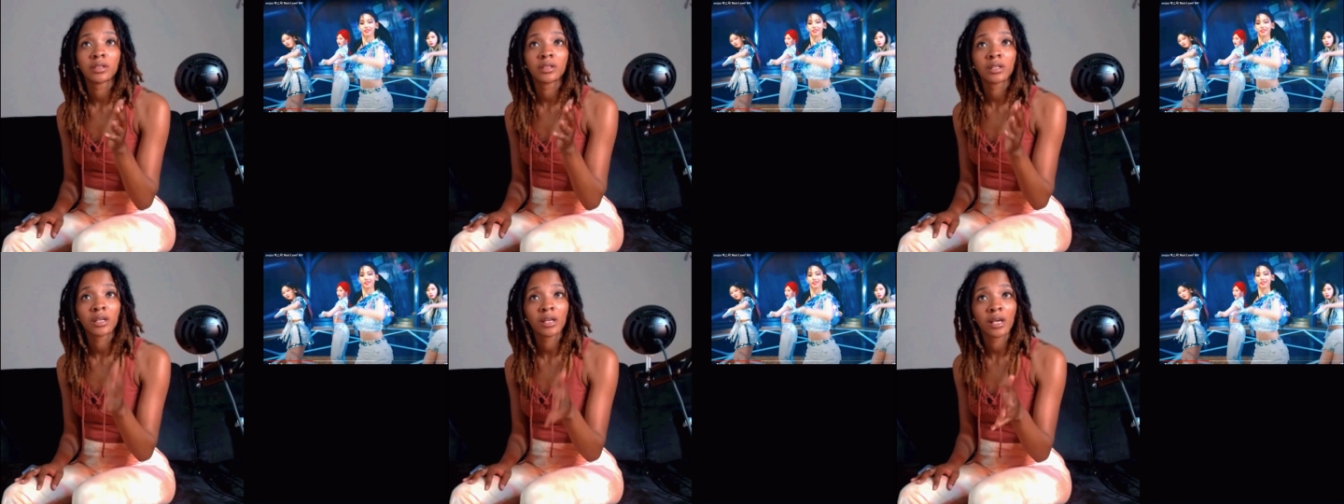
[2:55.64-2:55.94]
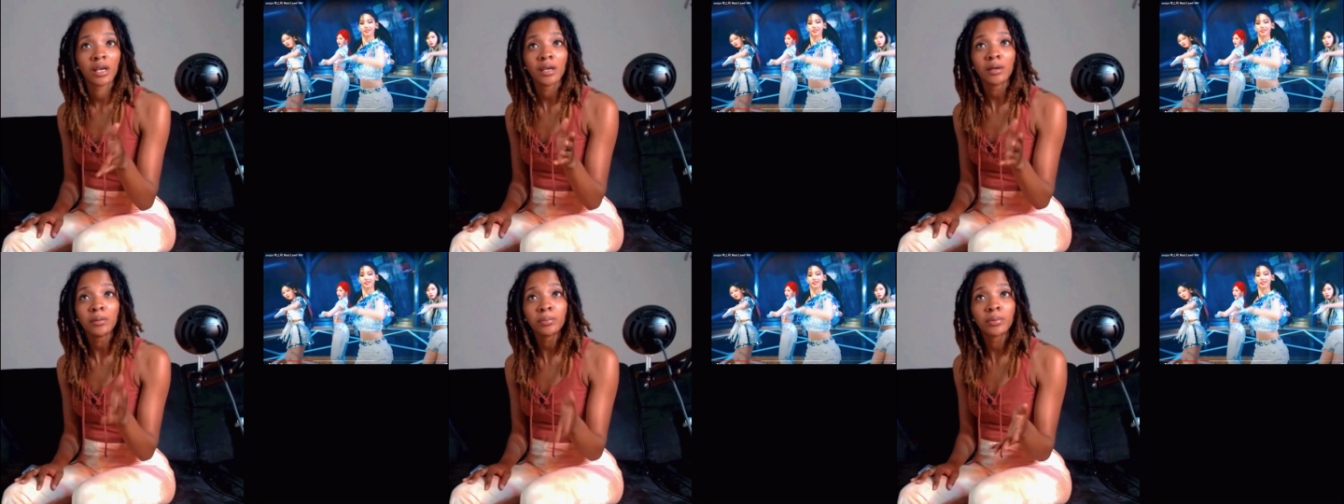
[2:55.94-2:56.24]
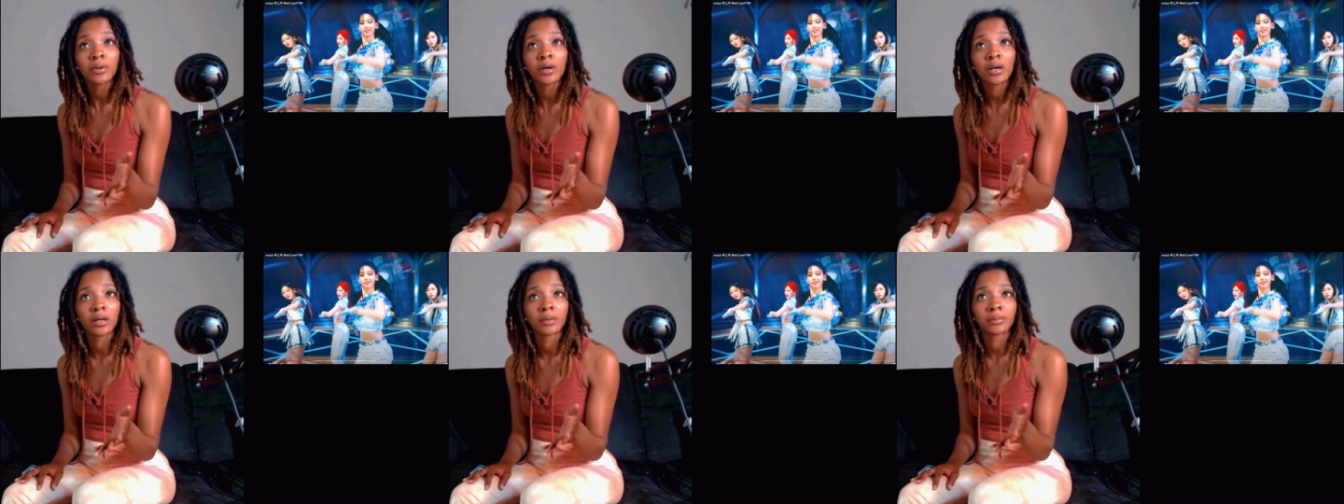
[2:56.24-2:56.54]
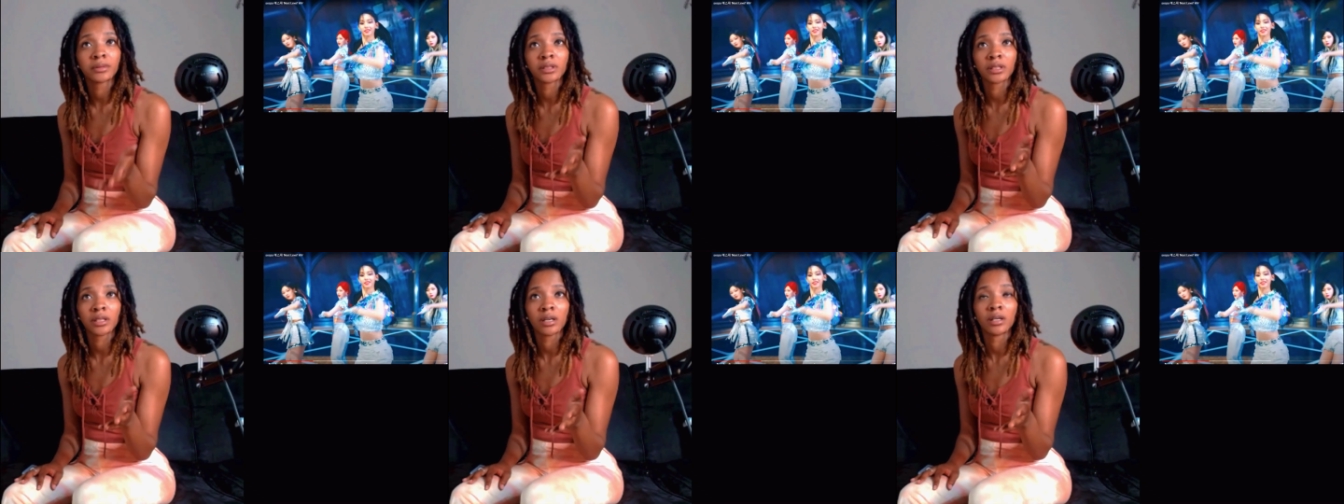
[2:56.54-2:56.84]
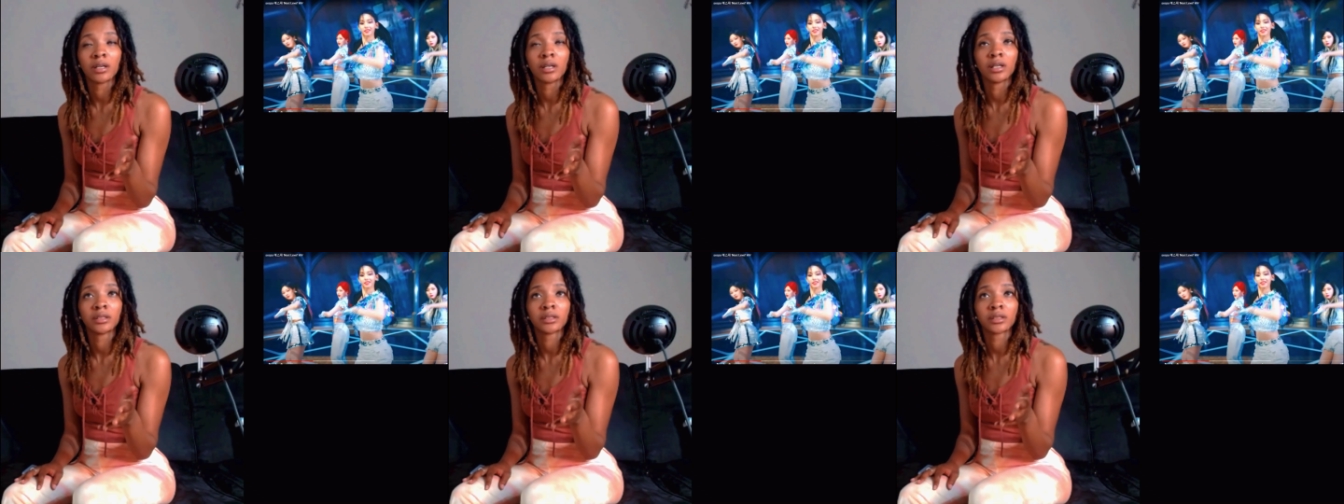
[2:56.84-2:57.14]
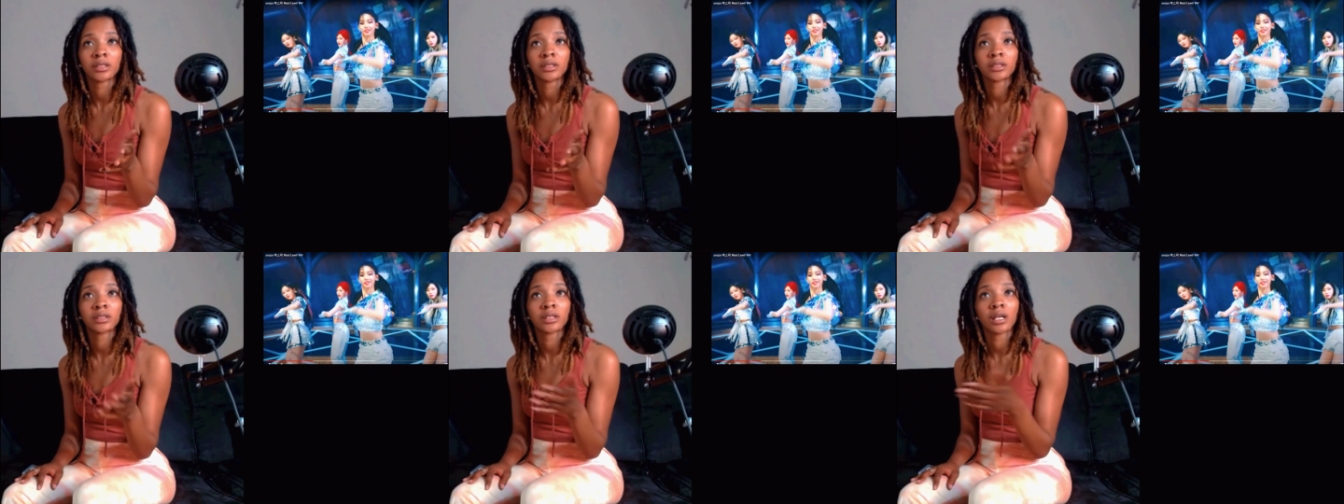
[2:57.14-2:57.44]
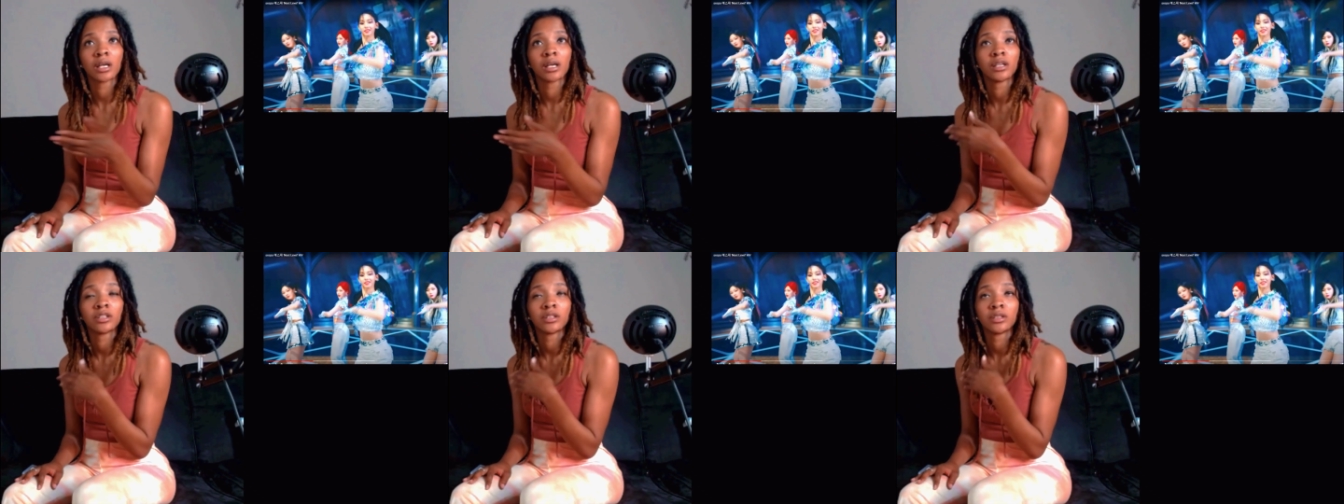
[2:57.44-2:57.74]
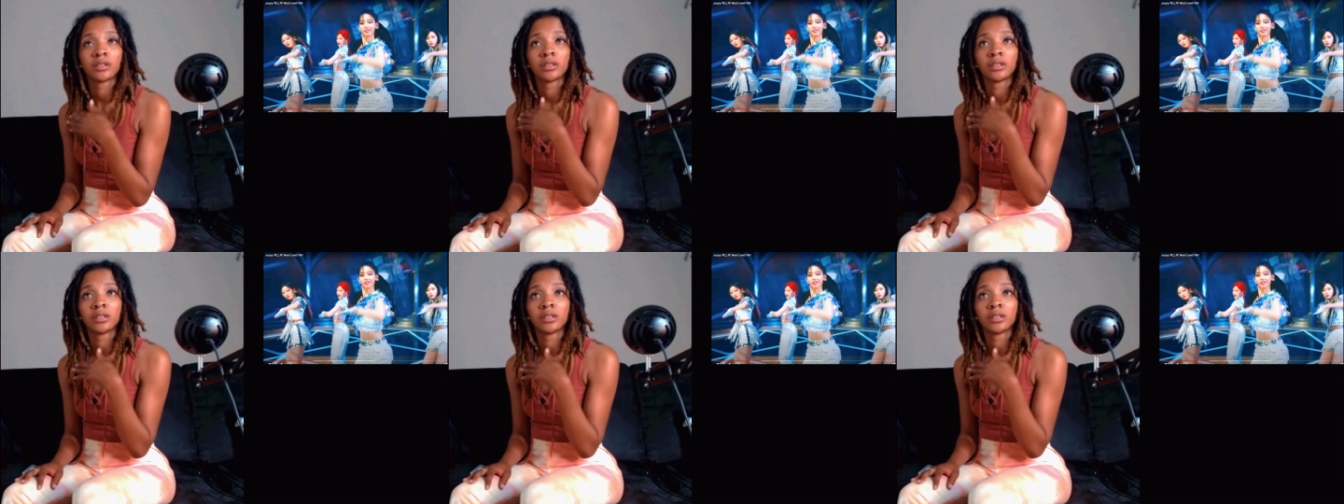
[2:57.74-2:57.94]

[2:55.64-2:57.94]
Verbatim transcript: K-pop stars, it's like,